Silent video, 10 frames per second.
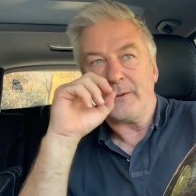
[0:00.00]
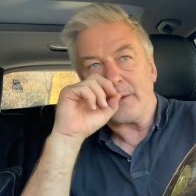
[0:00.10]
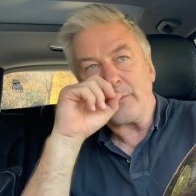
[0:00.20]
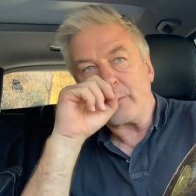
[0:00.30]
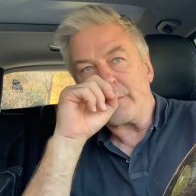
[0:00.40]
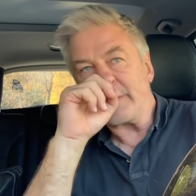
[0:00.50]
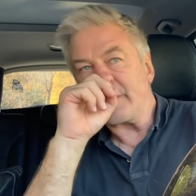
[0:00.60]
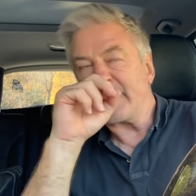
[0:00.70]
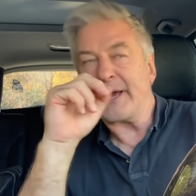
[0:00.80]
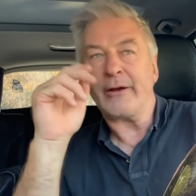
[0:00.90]
a more real
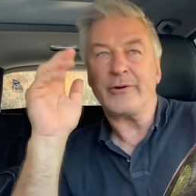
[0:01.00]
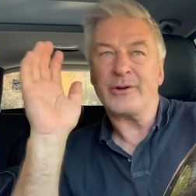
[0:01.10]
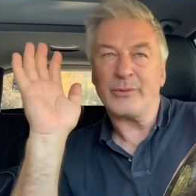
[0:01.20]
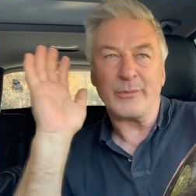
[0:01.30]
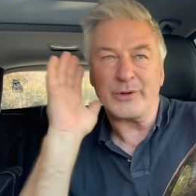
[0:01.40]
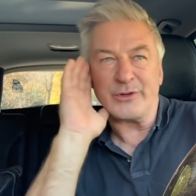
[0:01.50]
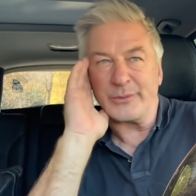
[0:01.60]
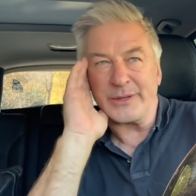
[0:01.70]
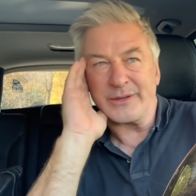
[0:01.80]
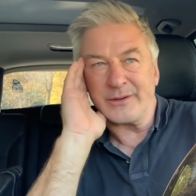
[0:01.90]
character. What we're doing,